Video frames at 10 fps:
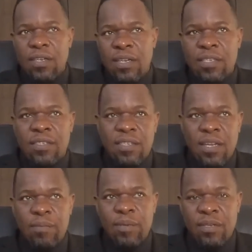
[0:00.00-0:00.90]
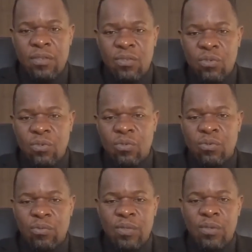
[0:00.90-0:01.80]
let's now begin to
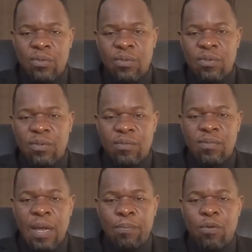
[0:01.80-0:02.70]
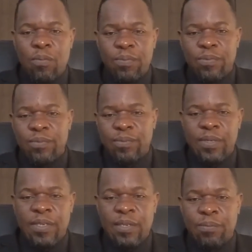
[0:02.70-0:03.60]
wrap up
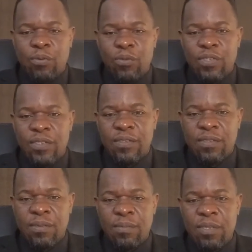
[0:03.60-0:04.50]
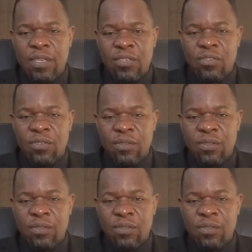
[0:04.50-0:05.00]
in the process of the mediation.